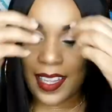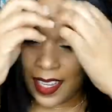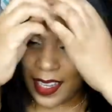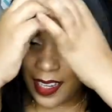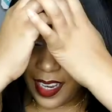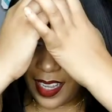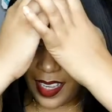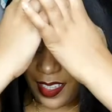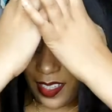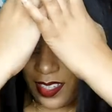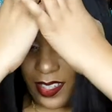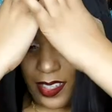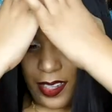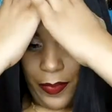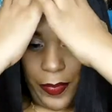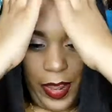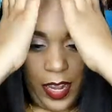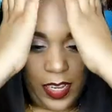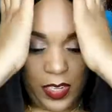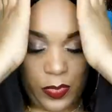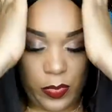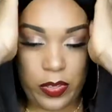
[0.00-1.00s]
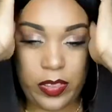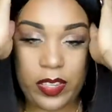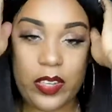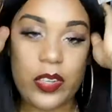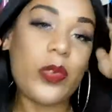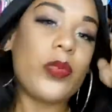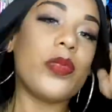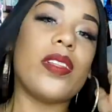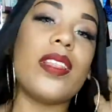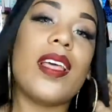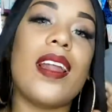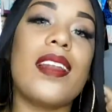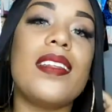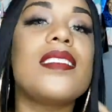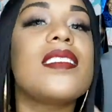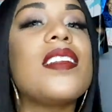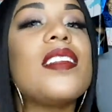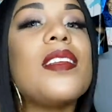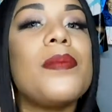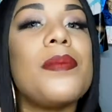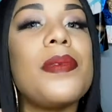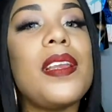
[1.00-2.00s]
and I can just imagine what their newer line
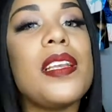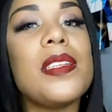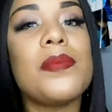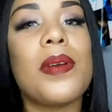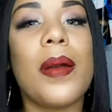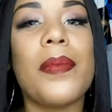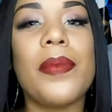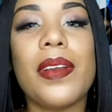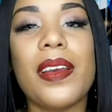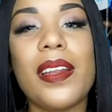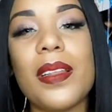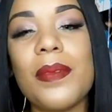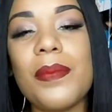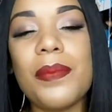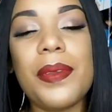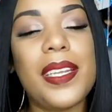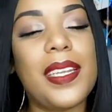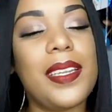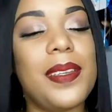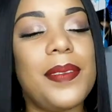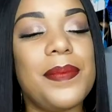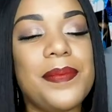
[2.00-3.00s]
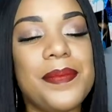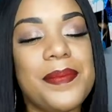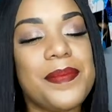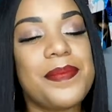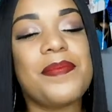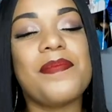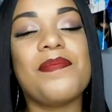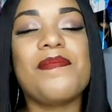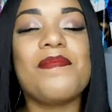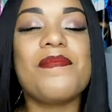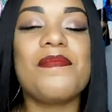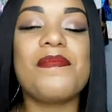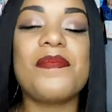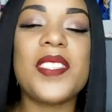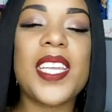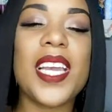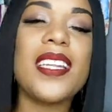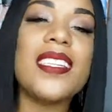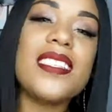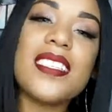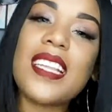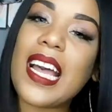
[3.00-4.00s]
is going to be. It's probably going to be
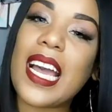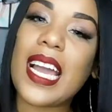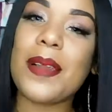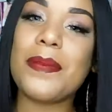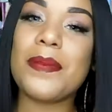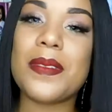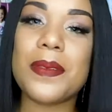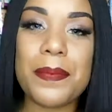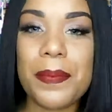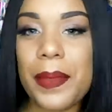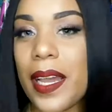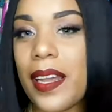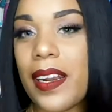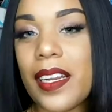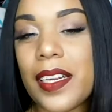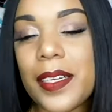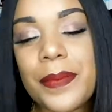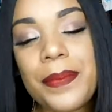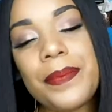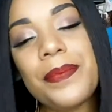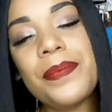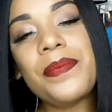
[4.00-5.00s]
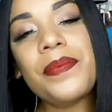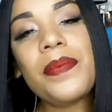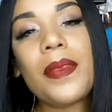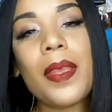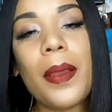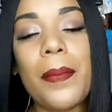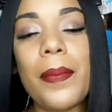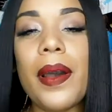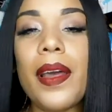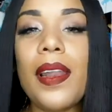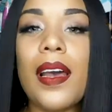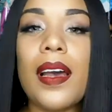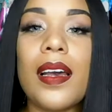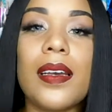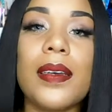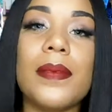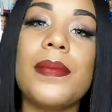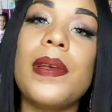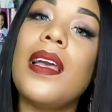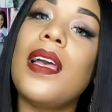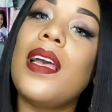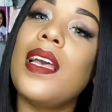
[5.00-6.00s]
10 times better. But
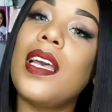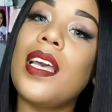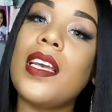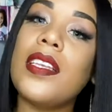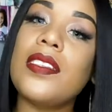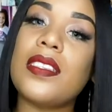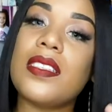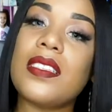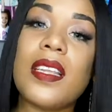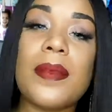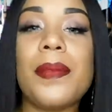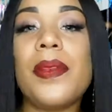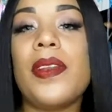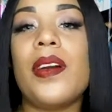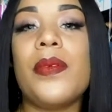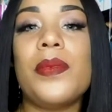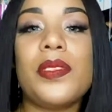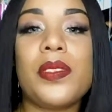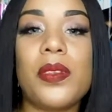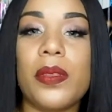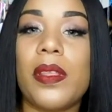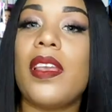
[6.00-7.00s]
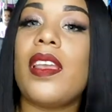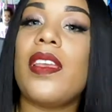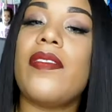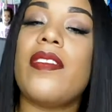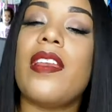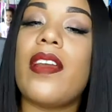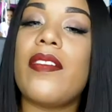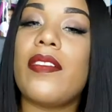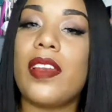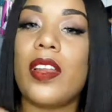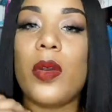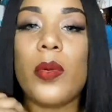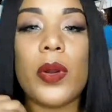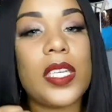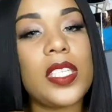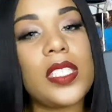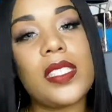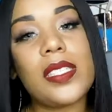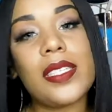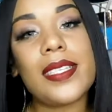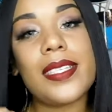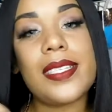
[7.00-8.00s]
just let me know what you think. If you have any
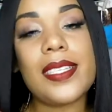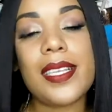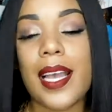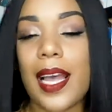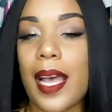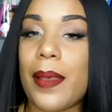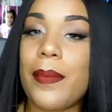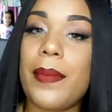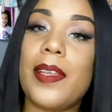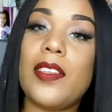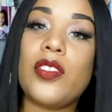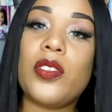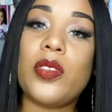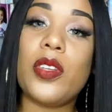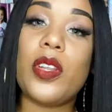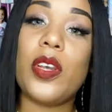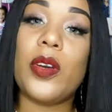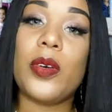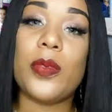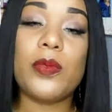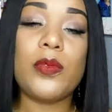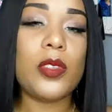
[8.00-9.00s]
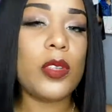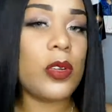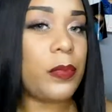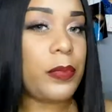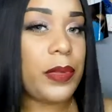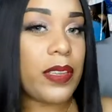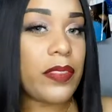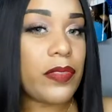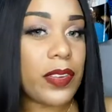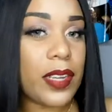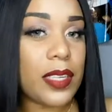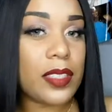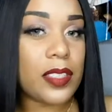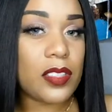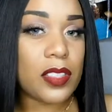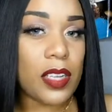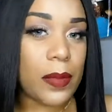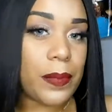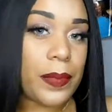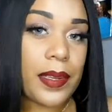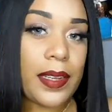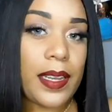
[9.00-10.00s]
questions, comment, you know, don't be afraid
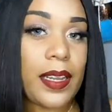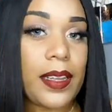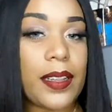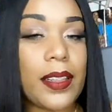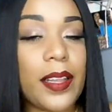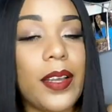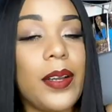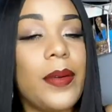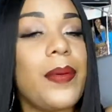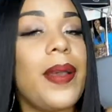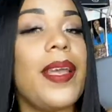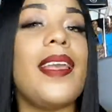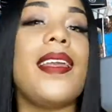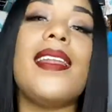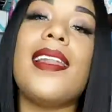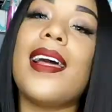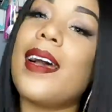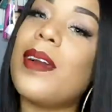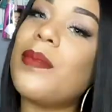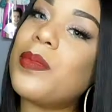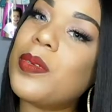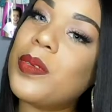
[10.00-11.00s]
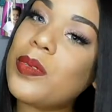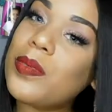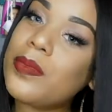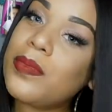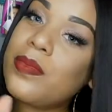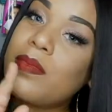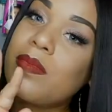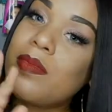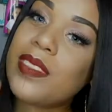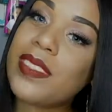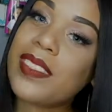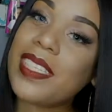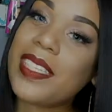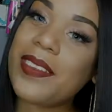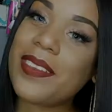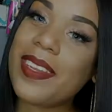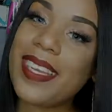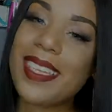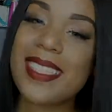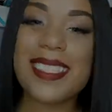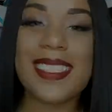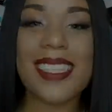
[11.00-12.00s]
to drop it down low, and I will see
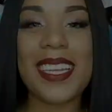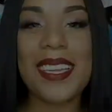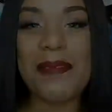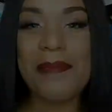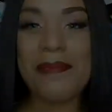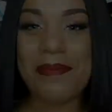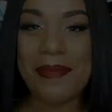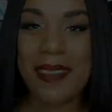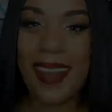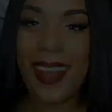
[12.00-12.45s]
you next time.